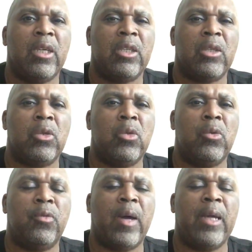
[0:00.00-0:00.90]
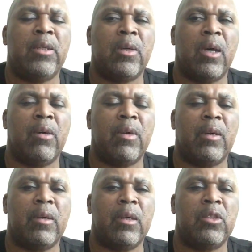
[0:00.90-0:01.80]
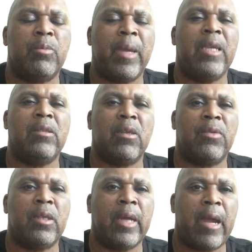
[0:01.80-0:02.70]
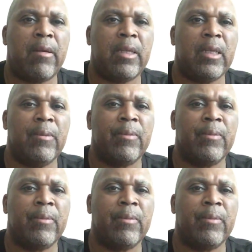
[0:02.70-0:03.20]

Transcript: you find a space of clarity,